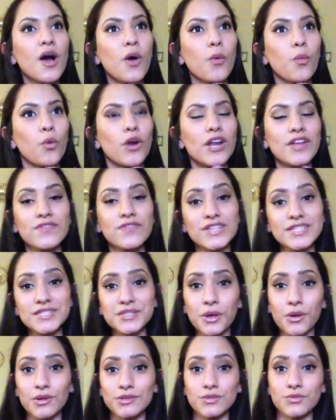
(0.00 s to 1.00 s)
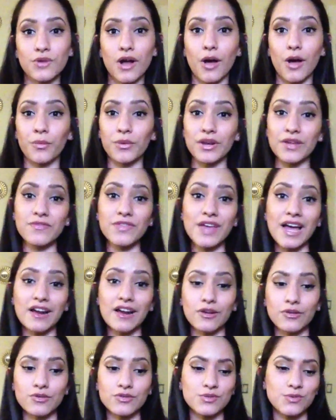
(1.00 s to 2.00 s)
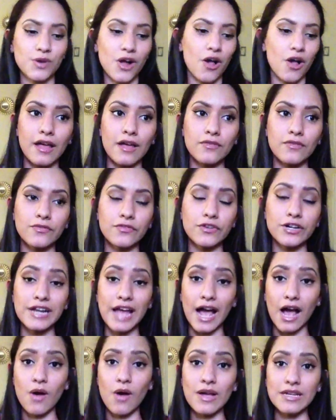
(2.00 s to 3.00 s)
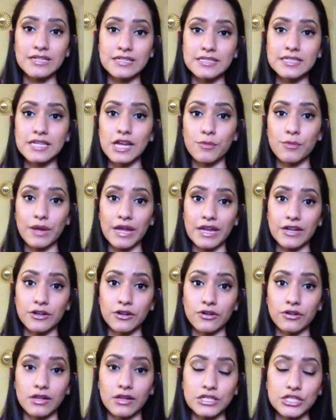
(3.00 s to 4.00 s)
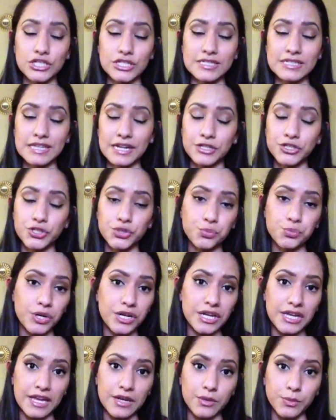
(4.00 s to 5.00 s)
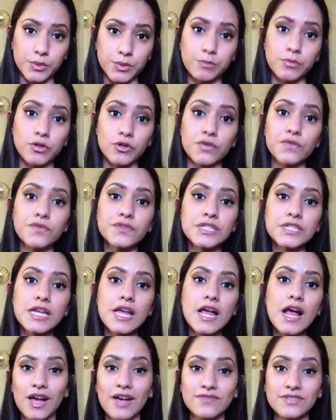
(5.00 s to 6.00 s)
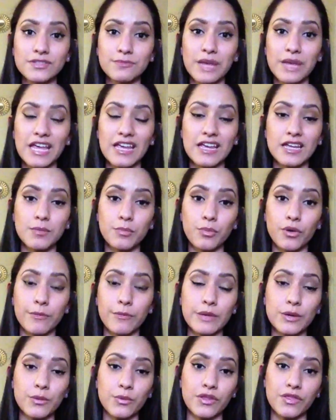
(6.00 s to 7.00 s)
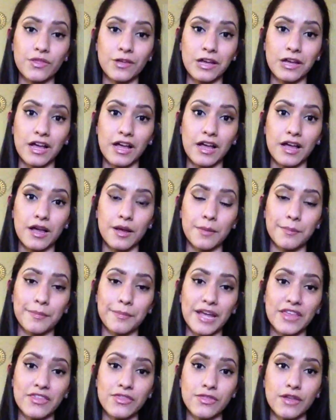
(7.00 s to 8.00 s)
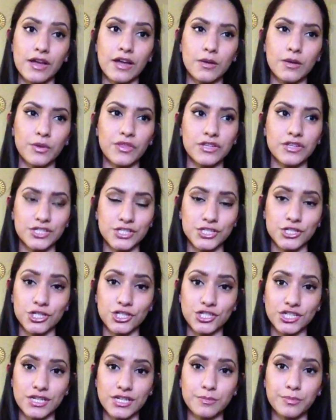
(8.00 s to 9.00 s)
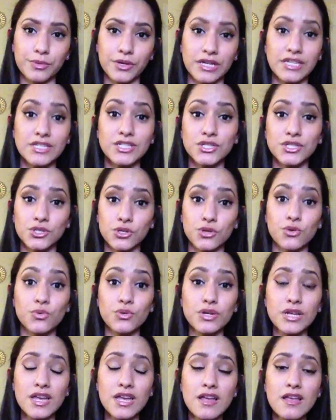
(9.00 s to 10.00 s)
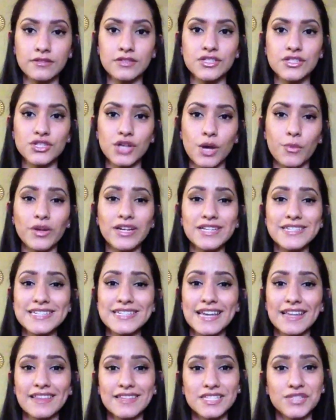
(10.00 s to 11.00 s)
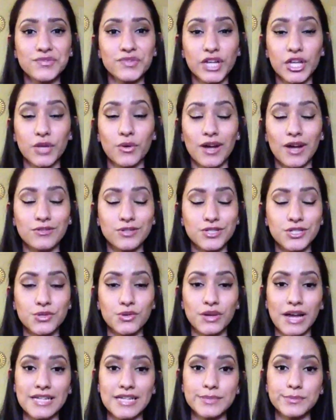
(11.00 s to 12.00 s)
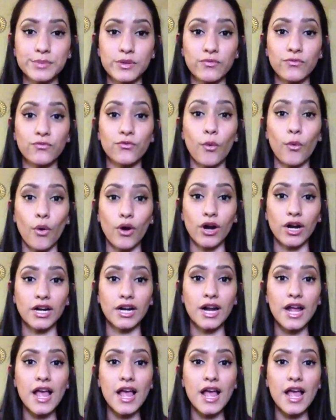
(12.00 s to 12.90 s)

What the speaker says: what if this goes wrong? What if that goes wrong? For now, I did tell my endocrinologist that I do want to get it removed. I have to make an appointment with with a surgeon pretty soon. So I wanted to get this video out to you guys before